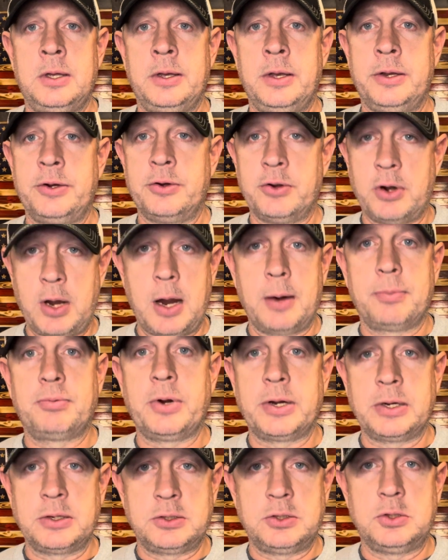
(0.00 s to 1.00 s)
you're
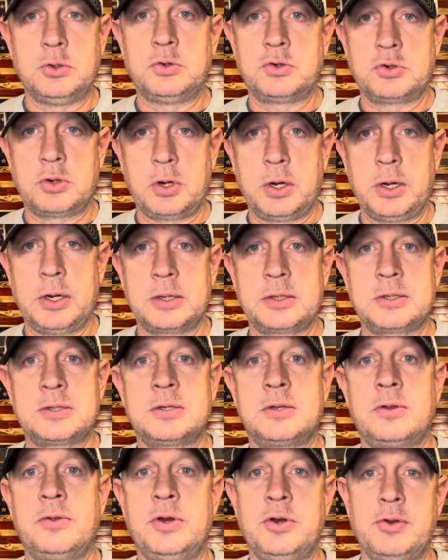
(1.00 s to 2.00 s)
operating two
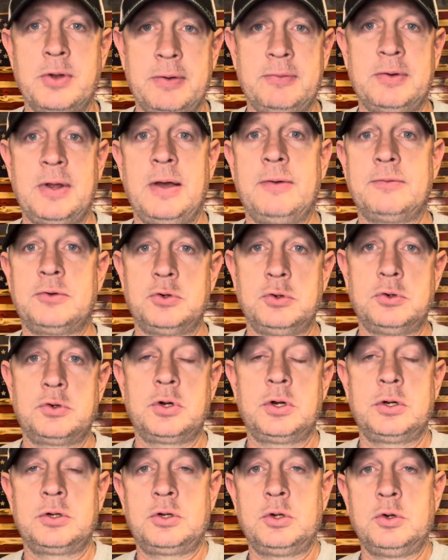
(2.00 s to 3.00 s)
trucks, then you have to have
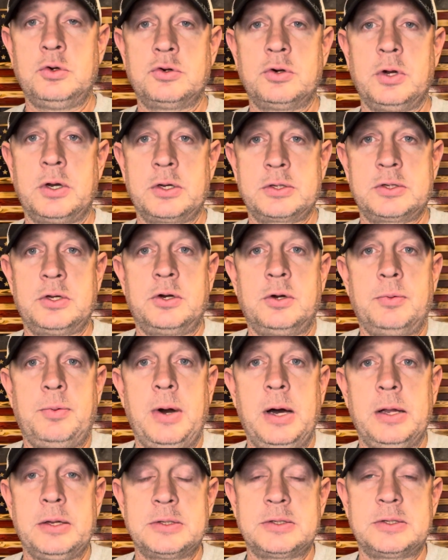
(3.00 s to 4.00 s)
two trucks on your
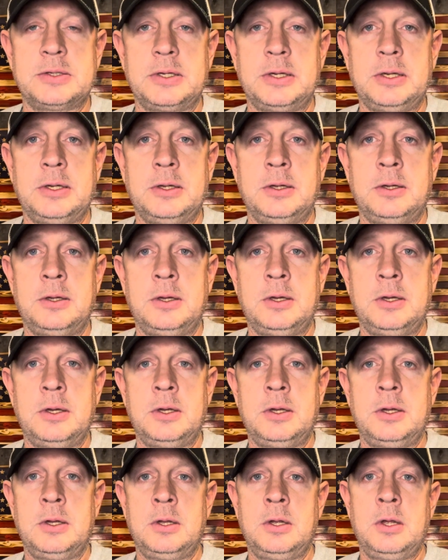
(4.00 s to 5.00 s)
policy.
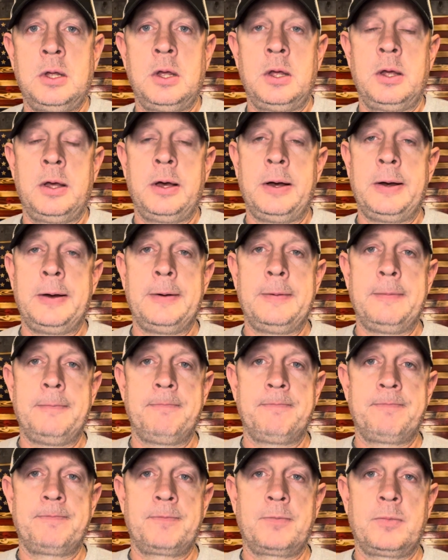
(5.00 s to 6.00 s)

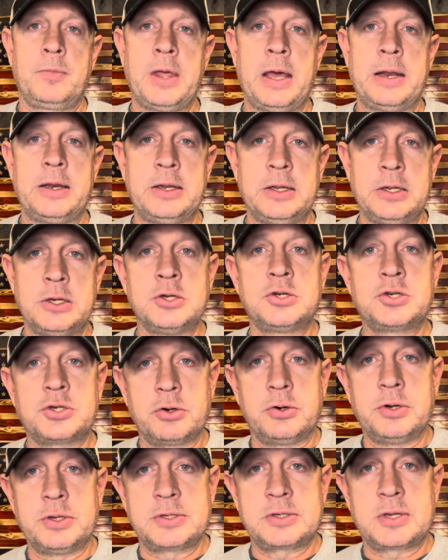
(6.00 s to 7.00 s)
That
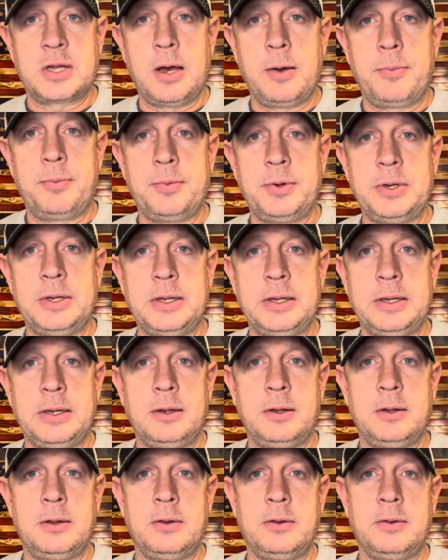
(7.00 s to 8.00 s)
insurance
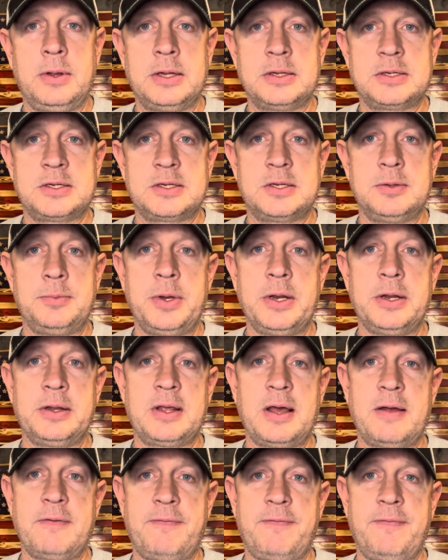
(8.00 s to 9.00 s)
company that submitted
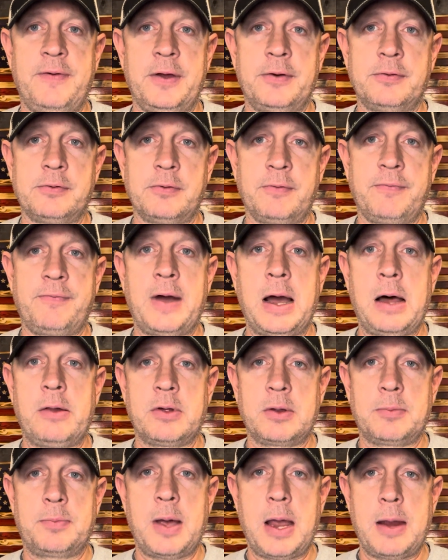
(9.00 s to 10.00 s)
that federal
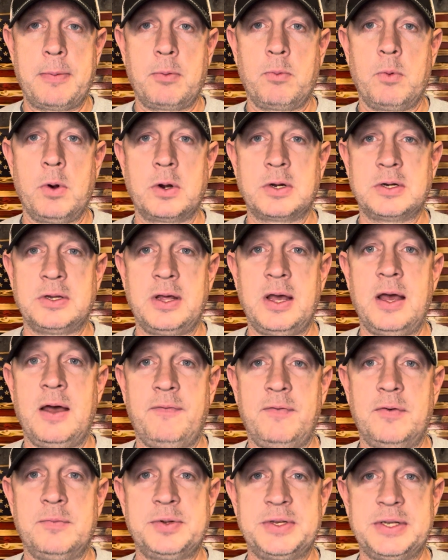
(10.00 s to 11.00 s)
filing paperwork to the
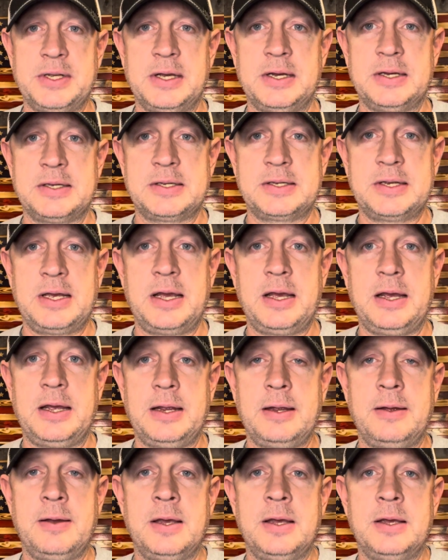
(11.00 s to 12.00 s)

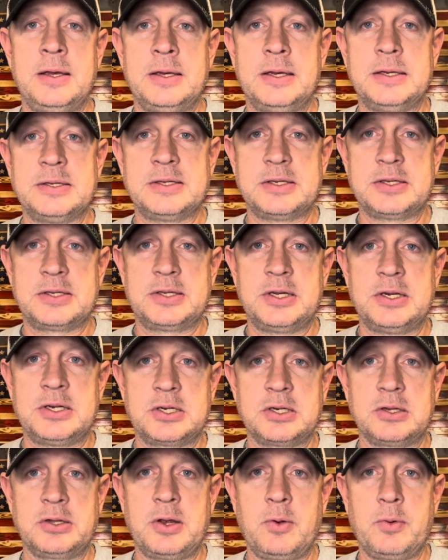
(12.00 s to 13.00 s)
FMCSA is
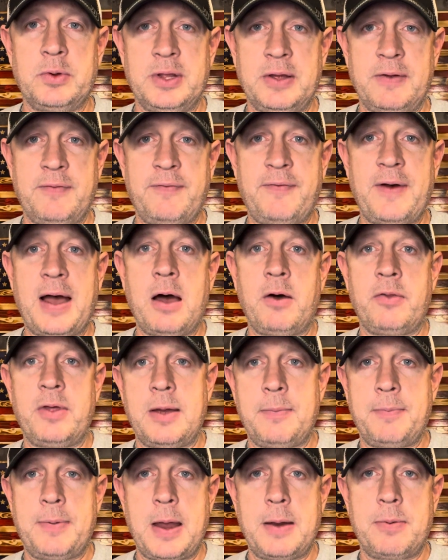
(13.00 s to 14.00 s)
essentially, when they file
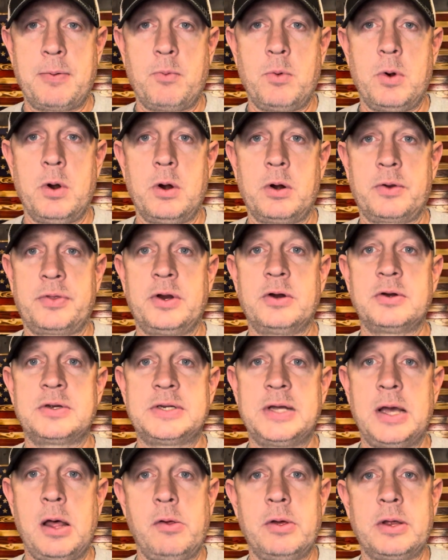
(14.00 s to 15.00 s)
that paperwork, they're
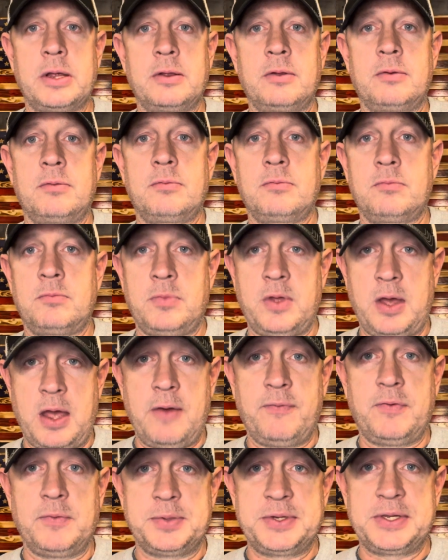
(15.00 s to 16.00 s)
telling the
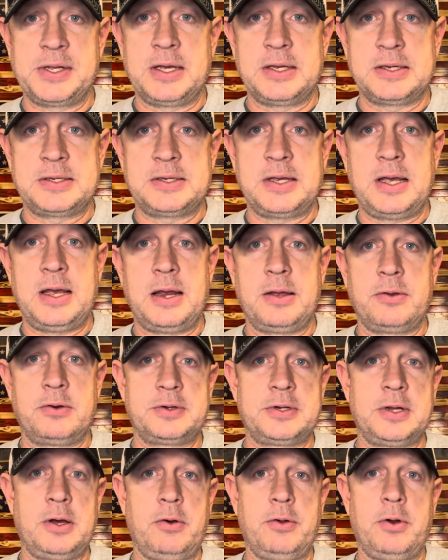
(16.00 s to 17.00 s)
FMCSA and they're
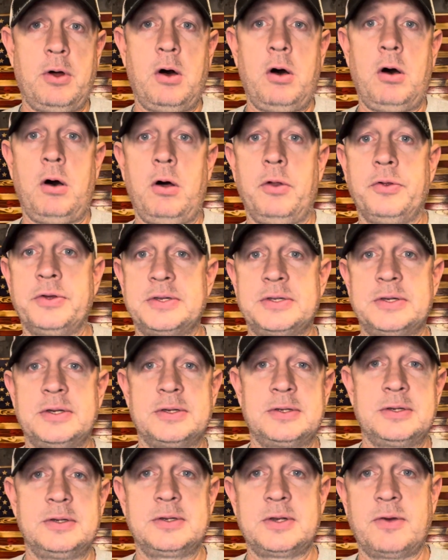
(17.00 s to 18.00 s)
telling all the
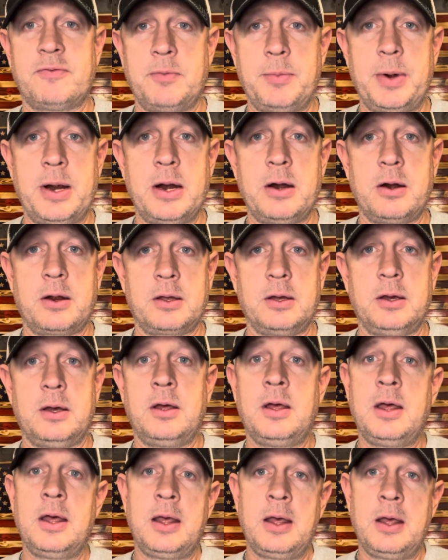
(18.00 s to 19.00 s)
citizens of
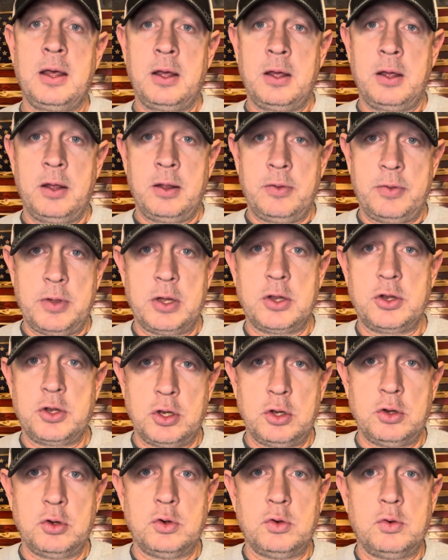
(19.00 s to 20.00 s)
America that
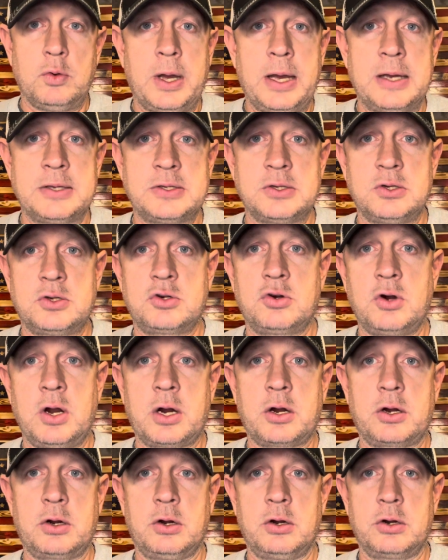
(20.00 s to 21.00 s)
you, as a
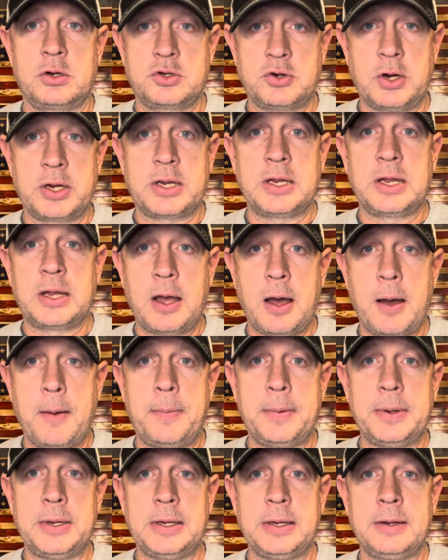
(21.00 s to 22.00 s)
trucking
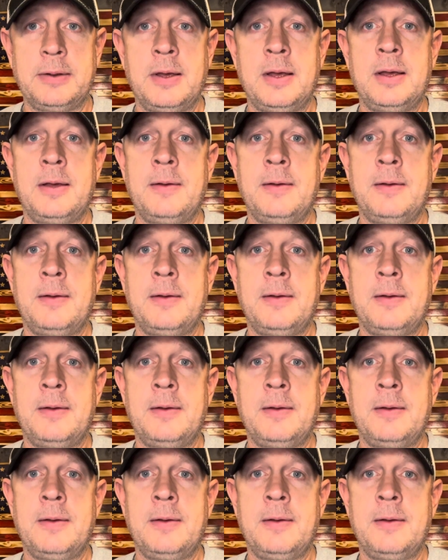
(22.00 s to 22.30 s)
company,